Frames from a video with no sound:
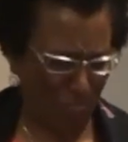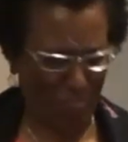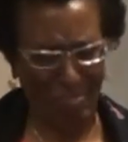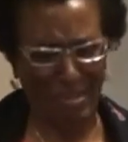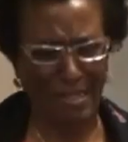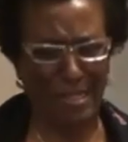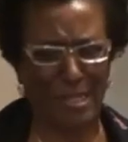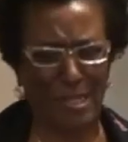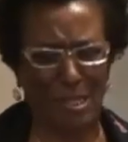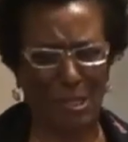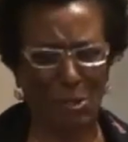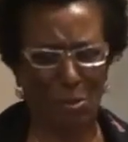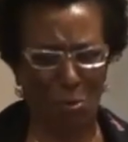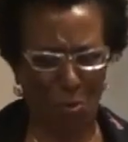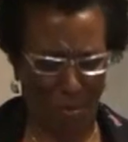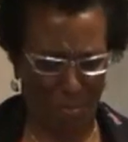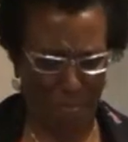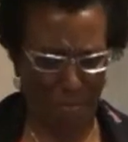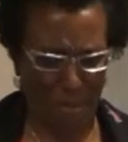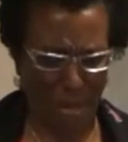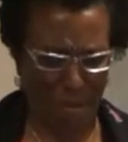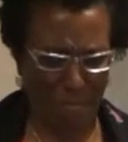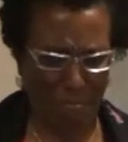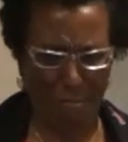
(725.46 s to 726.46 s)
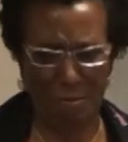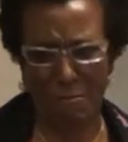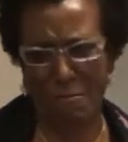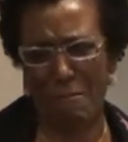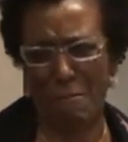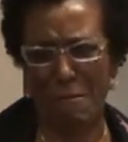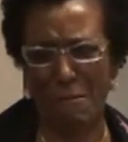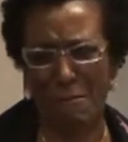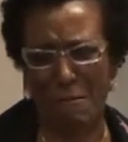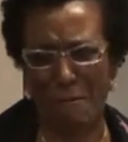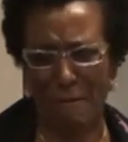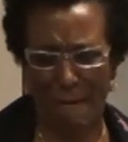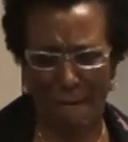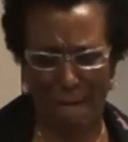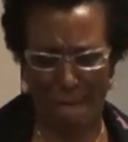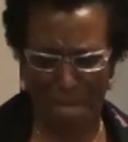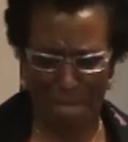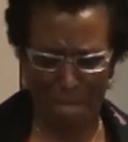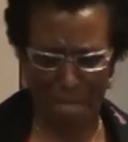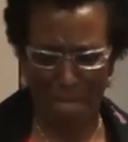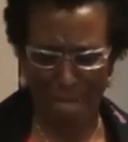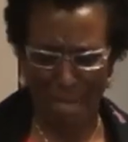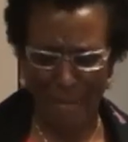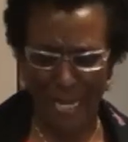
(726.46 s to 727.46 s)
this is a long paper, okay.
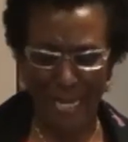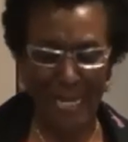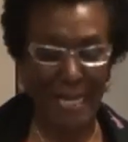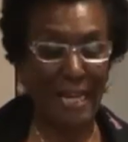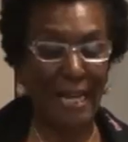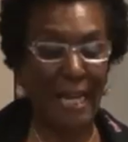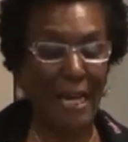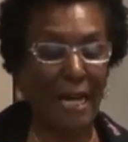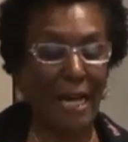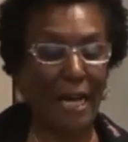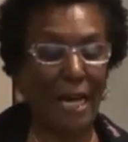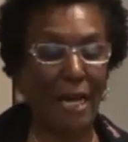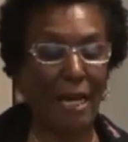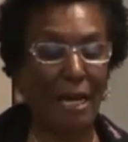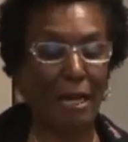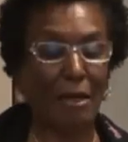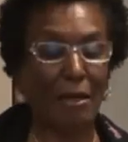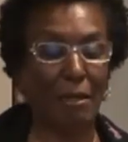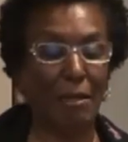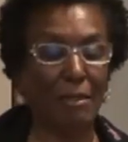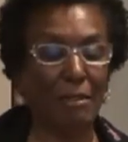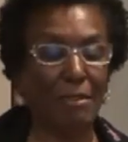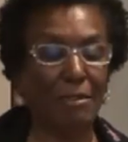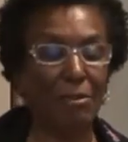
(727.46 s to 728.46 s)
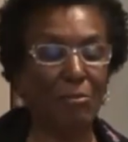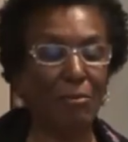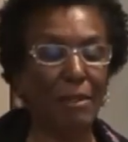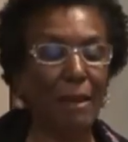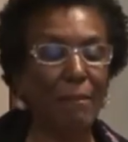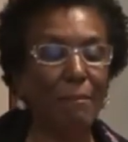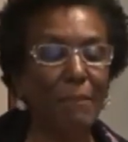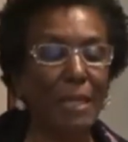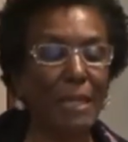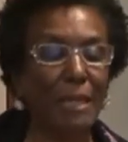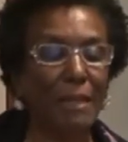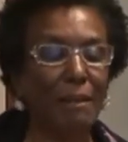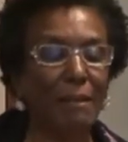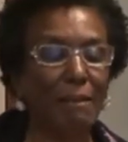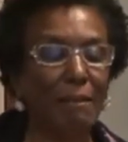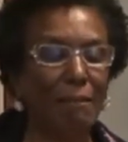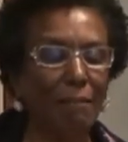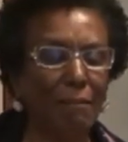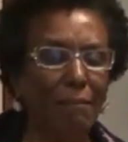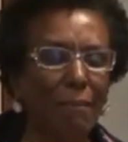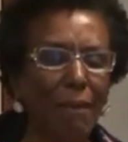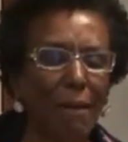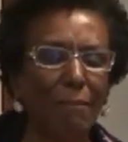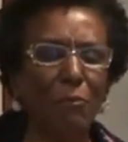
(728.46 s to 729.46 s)
So
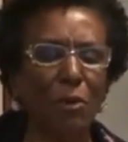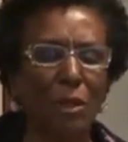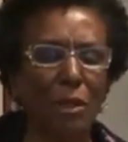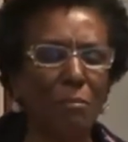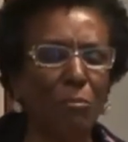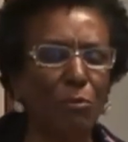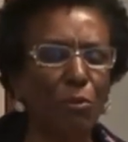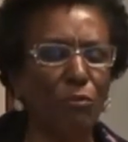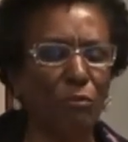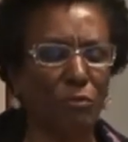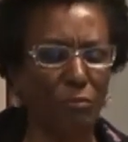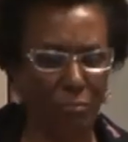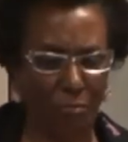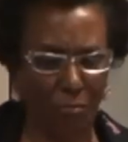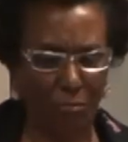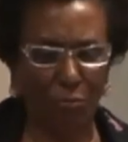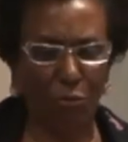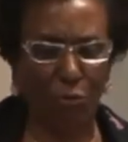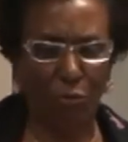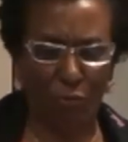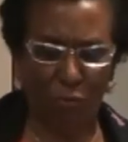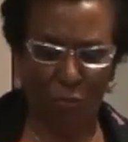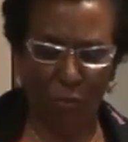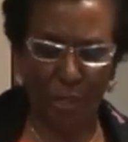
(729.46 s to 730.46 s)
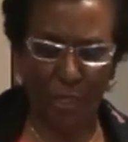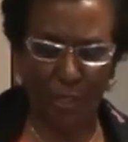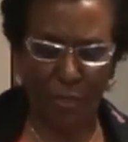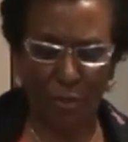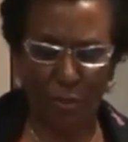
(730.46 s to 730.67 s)
I'm gonna move on